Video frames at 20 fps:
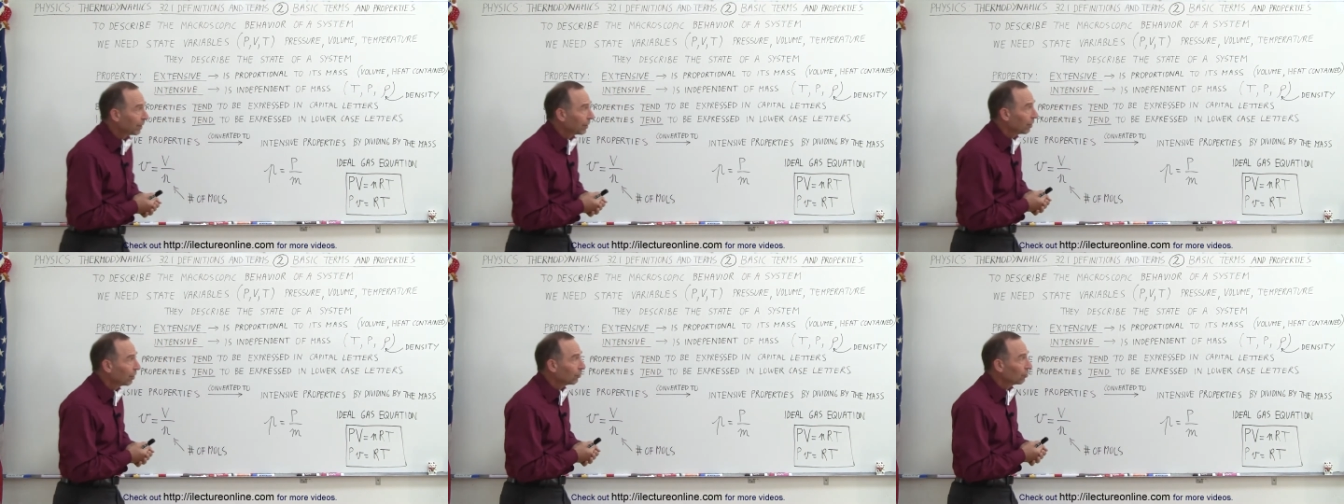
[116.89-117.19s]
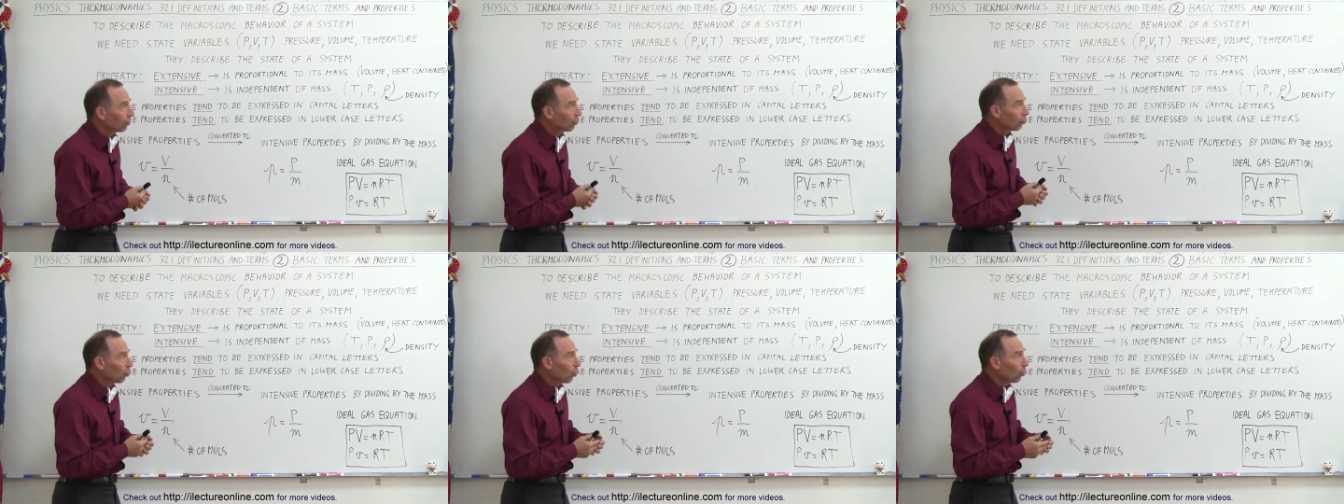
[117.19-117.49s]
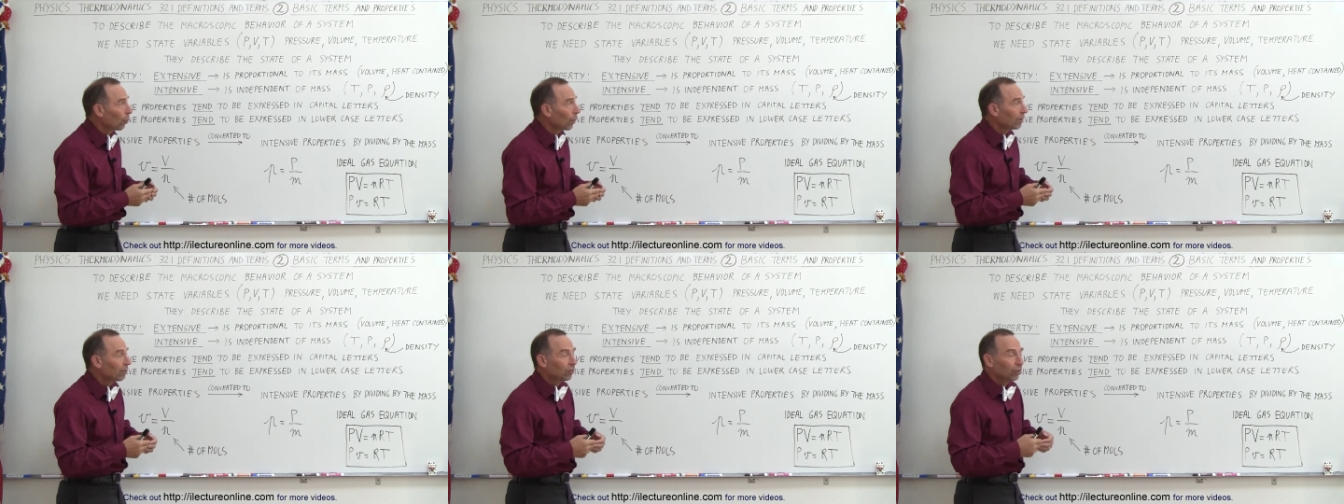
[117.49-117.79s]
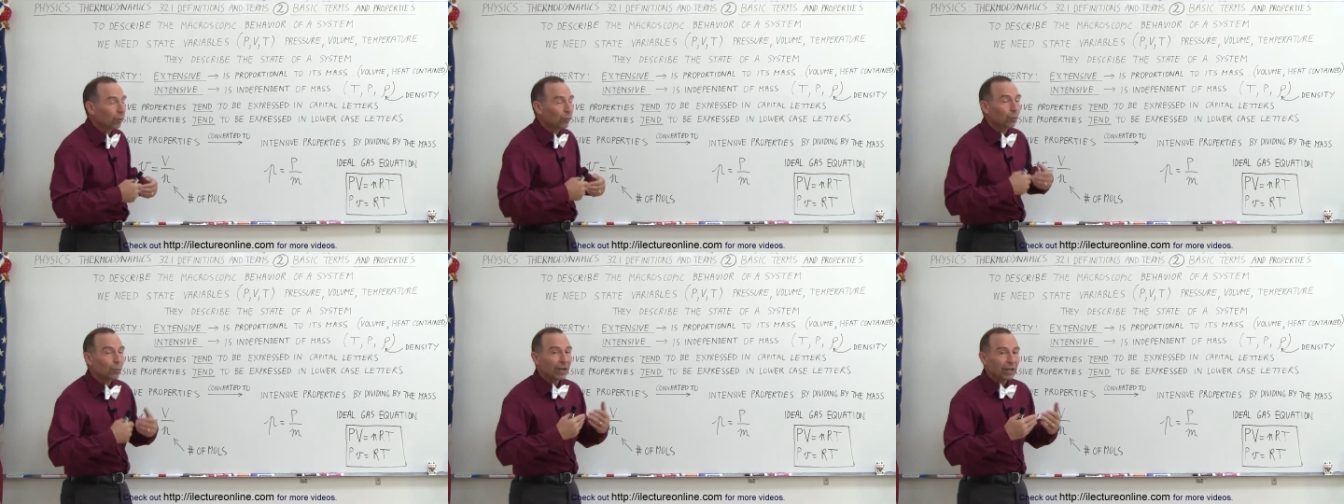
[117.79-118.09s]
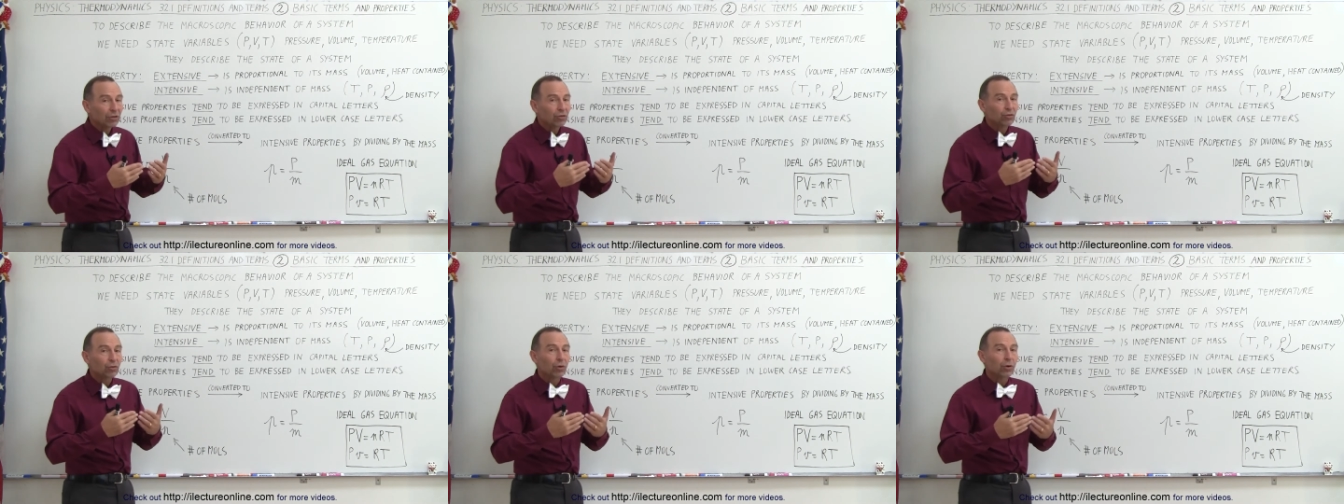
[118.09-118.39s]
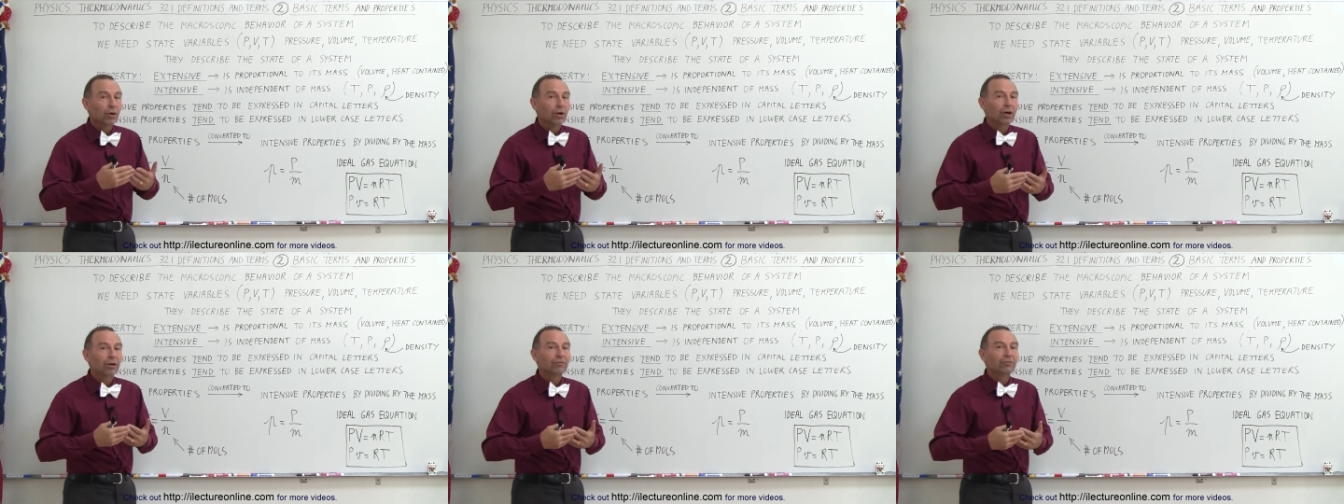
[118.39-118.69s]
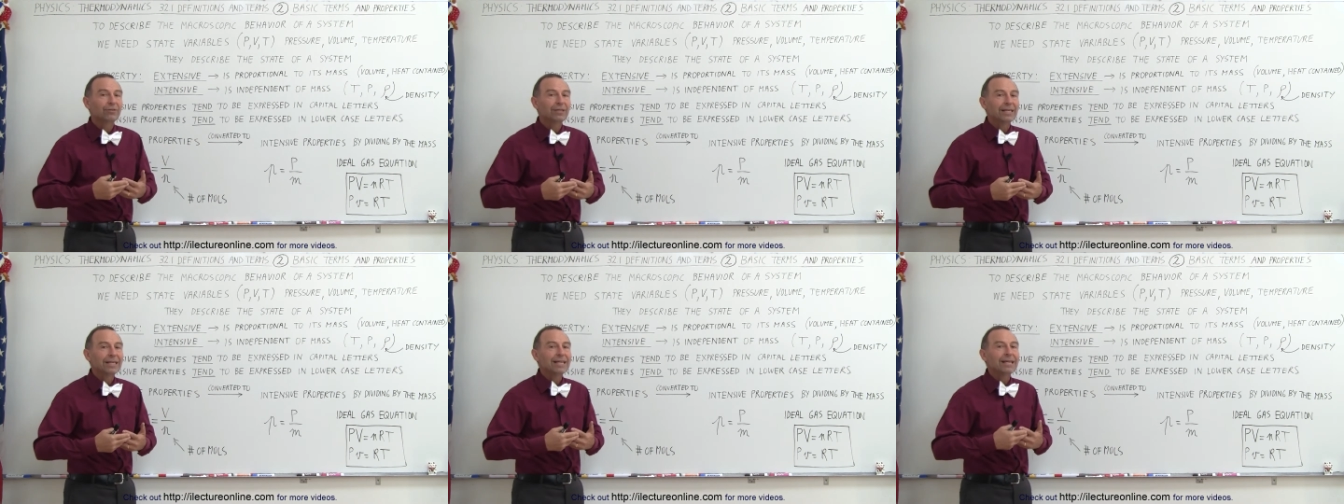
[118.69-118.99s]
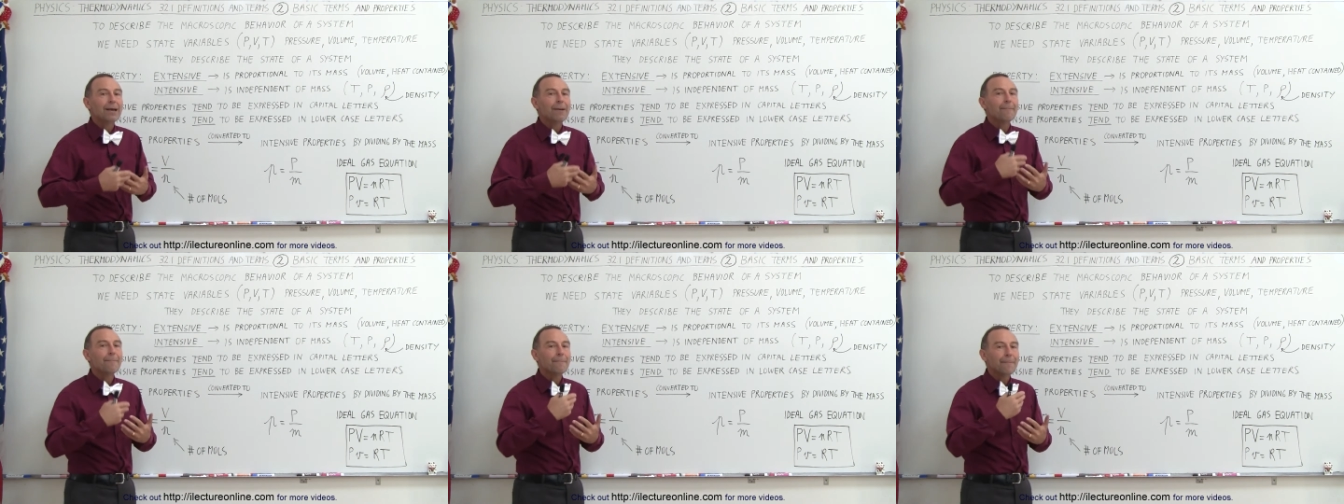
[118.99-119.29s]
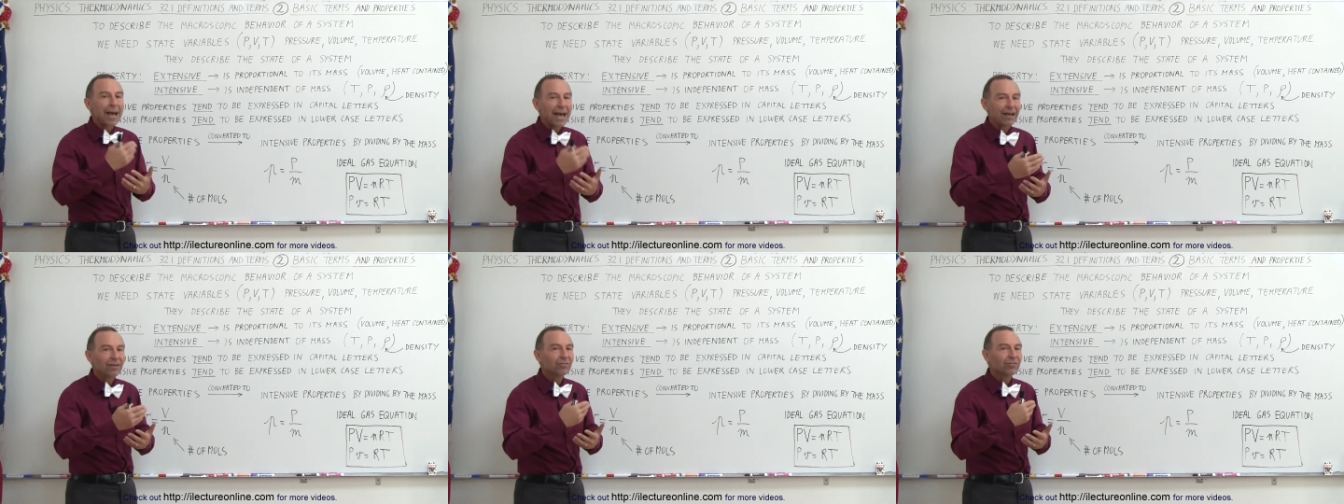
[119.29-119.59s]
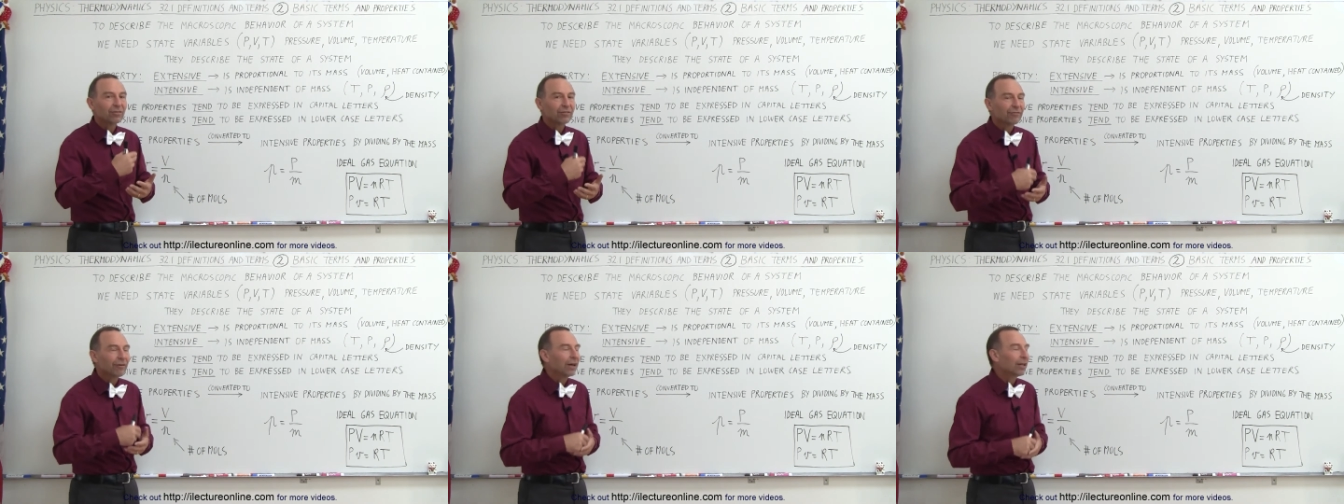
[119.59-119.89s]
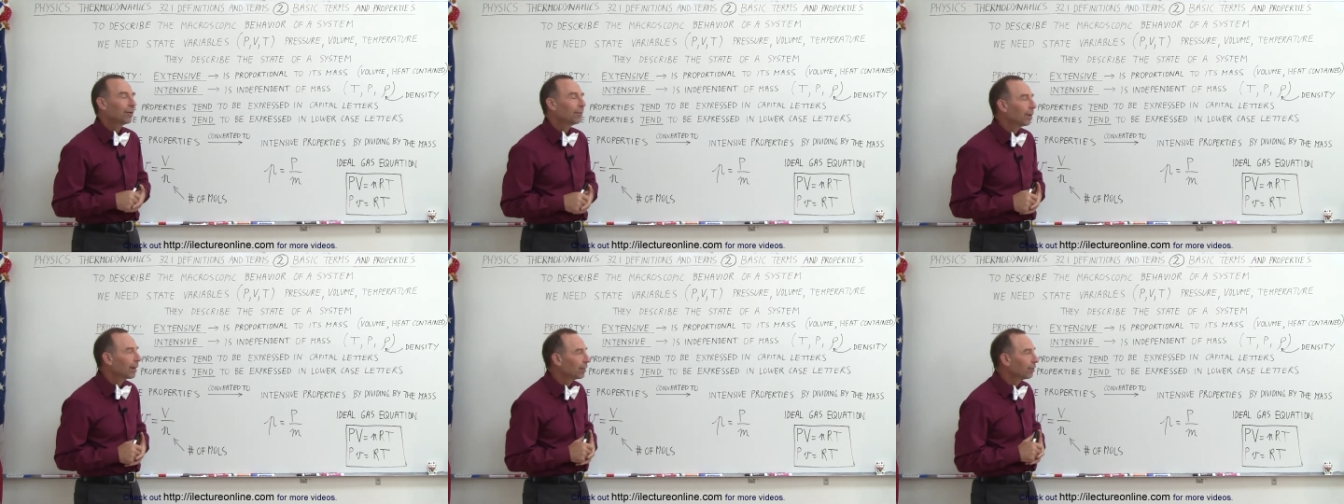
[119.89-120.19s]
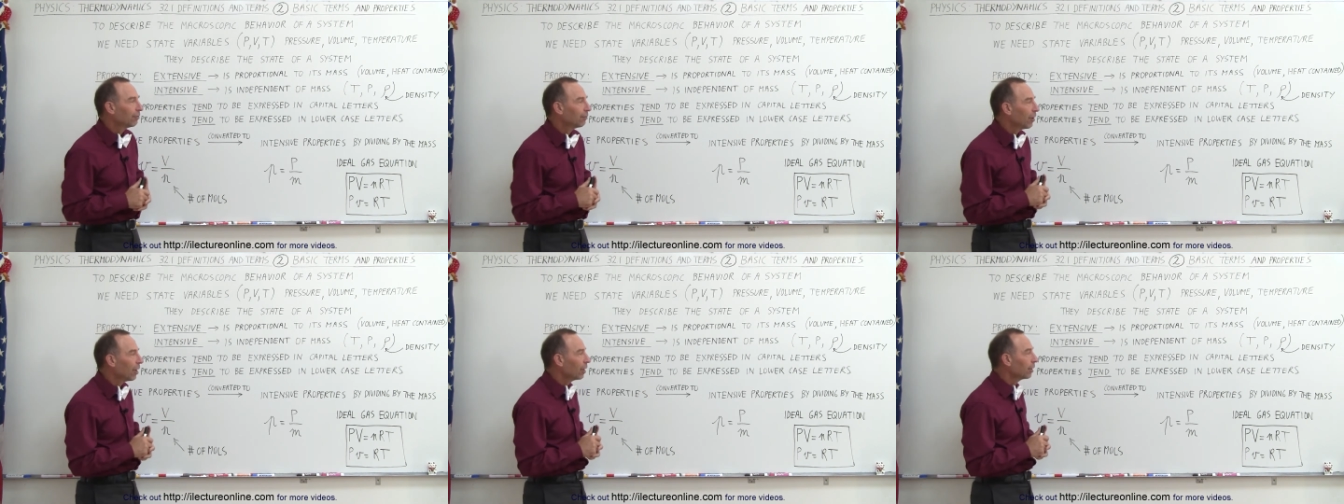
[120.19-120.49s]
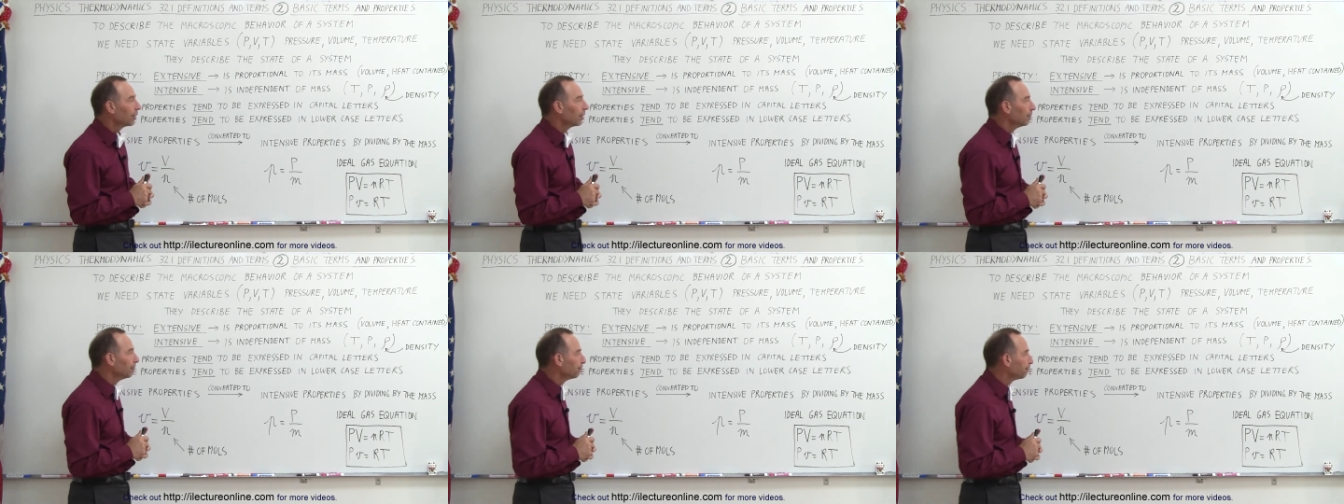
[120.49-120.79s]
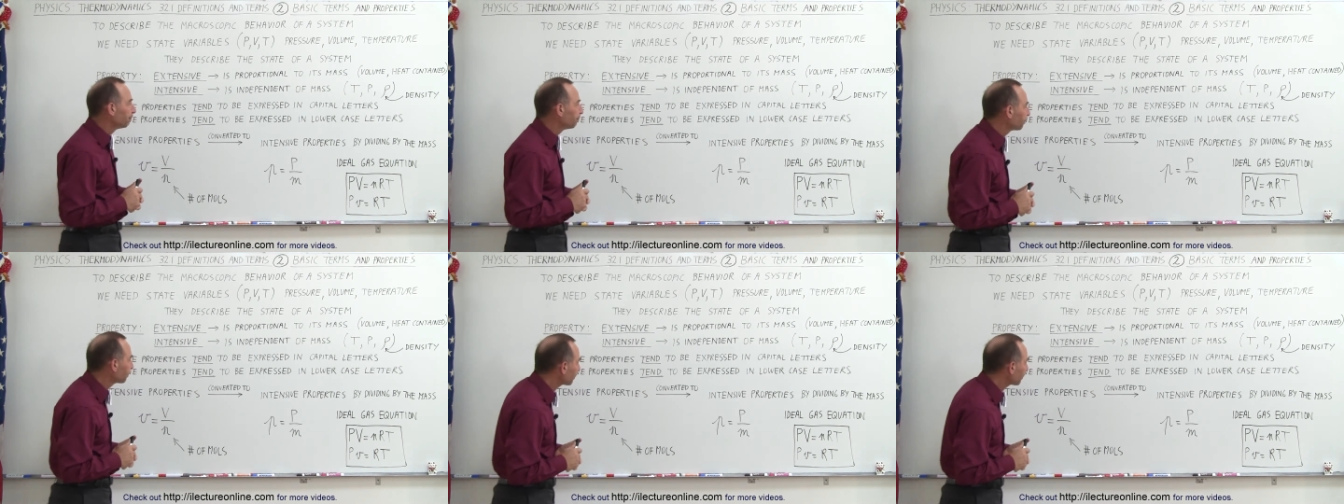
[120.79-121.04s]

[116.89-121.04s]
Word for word: because it's always a ratio of the mass divided by the volume.